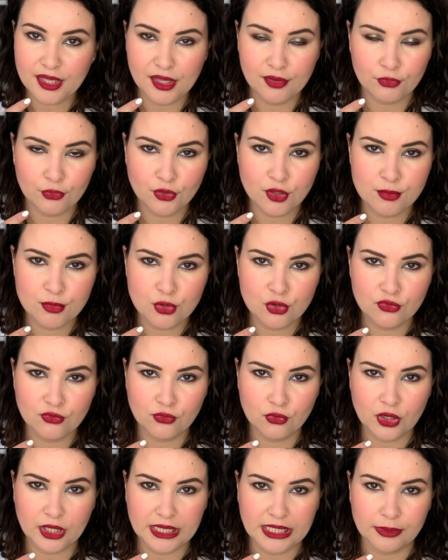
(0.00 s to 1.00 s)
if you're in the mood
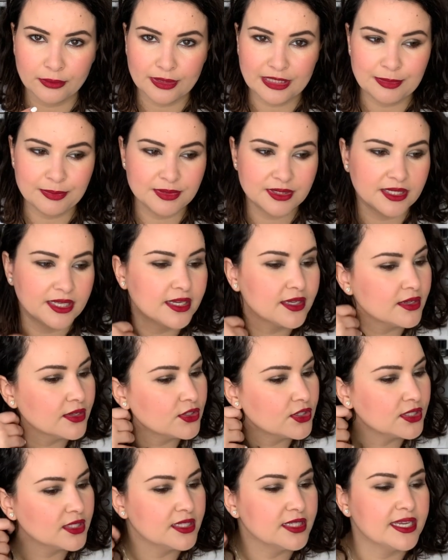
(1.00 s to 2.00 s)
for a liquid
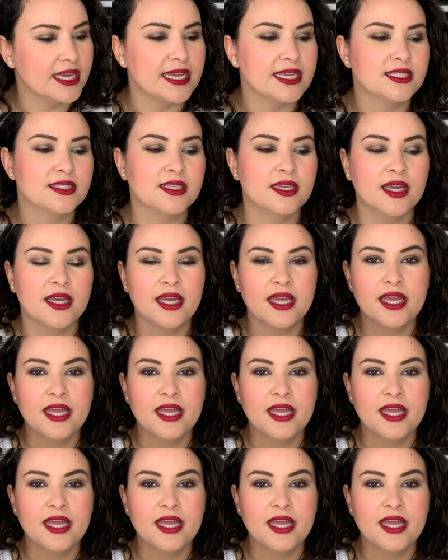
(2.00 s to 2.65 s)
lipstick, just in case